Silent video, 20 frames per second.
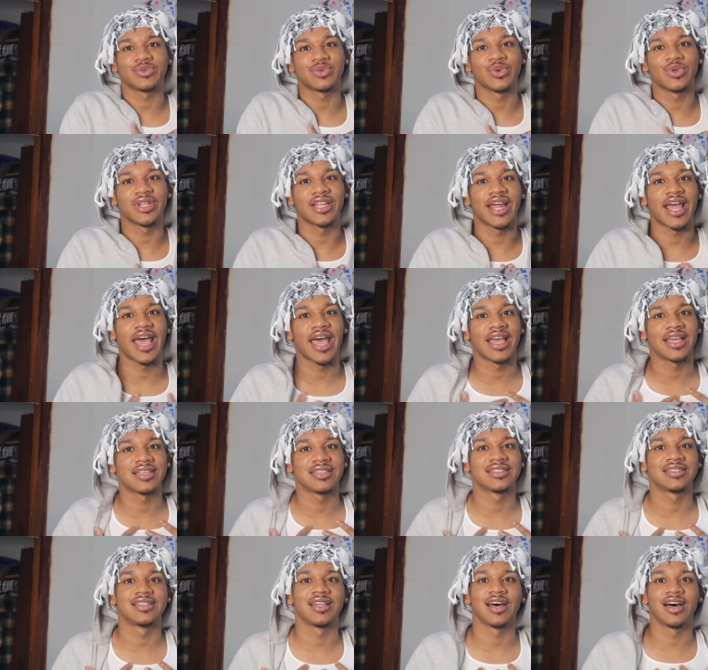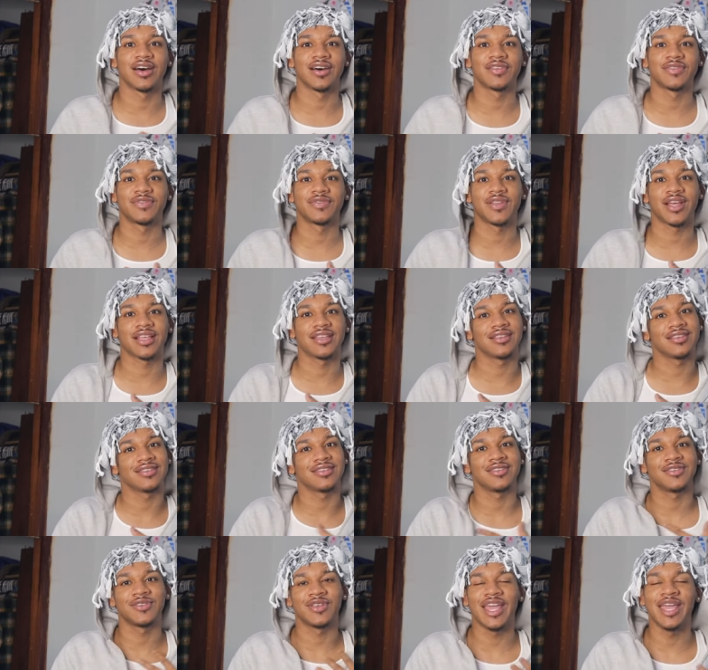all of that and stuff like
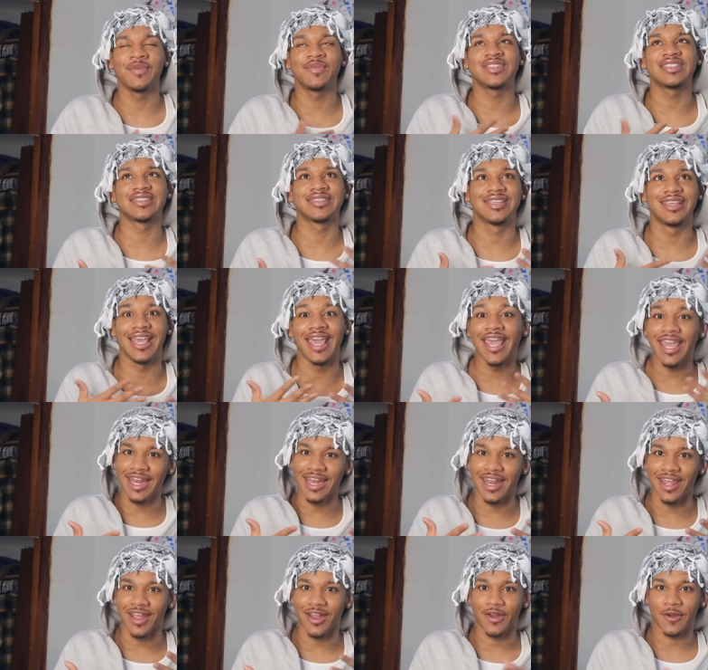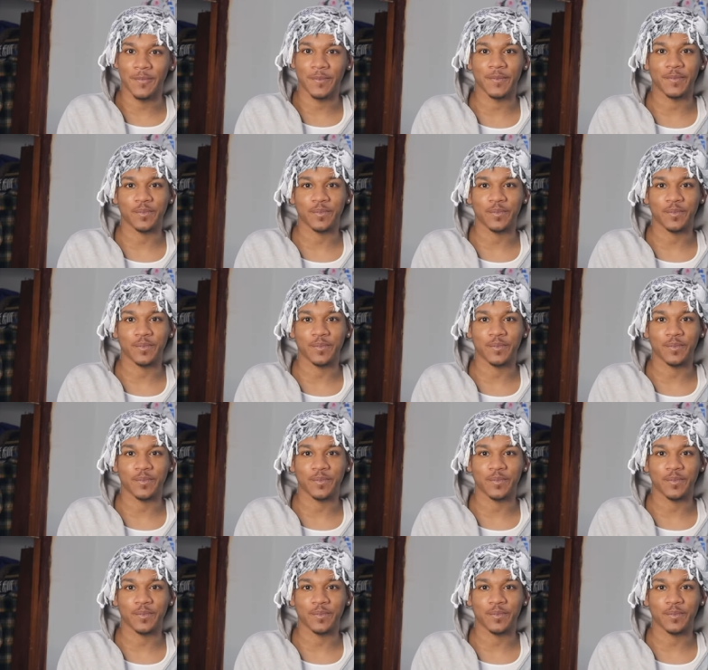it was getting there.